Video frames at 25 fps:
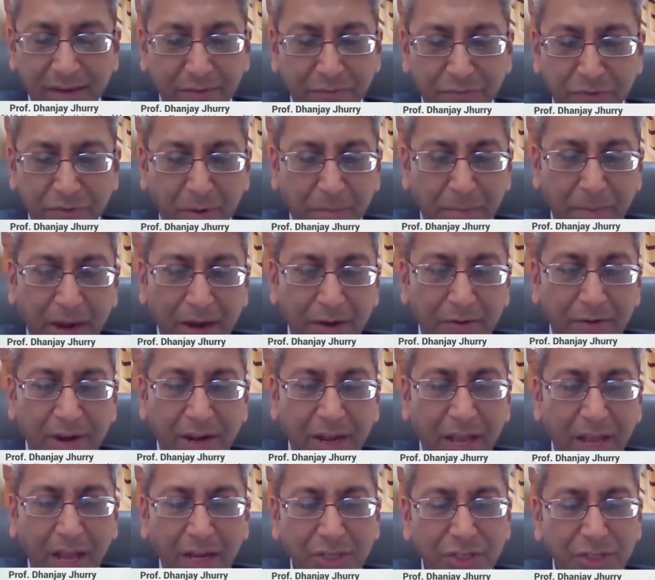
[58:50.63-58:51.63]
from
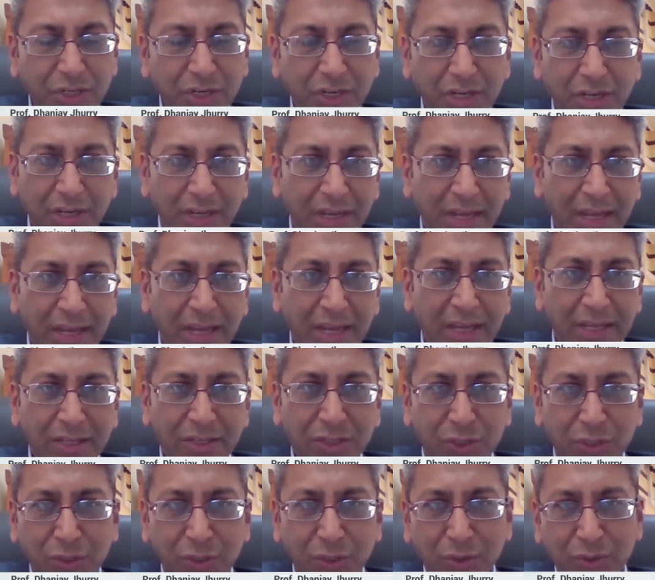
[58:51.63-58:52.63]
agriculture
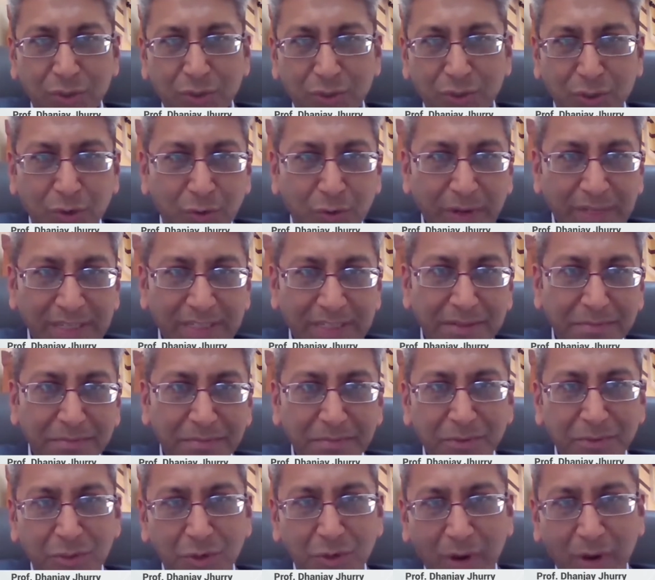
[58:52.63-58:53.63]
to
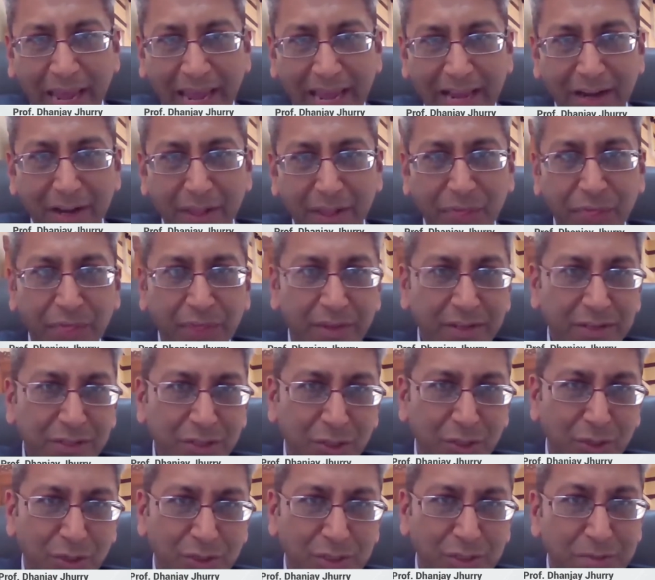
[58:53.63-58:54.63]
tourism, to health,
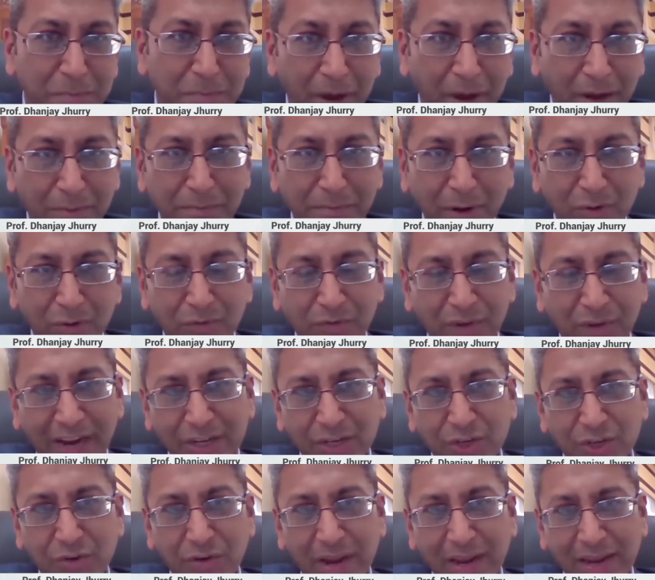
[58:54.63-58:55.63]
to smart
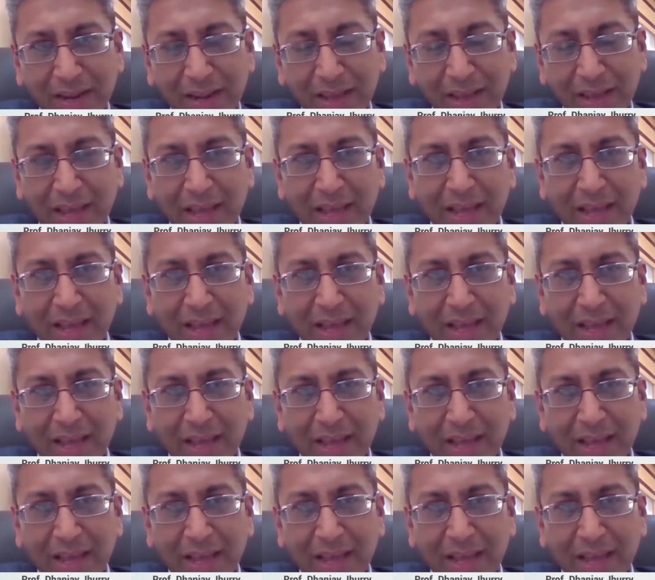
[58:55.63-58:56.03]
manufacturing